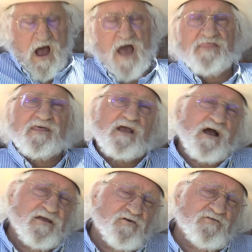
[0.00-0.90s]
I think
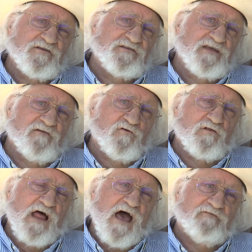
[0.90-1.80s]
I hear the
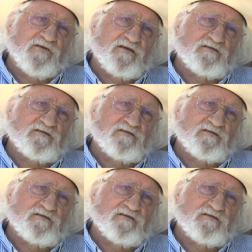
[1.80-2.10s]
devil laughing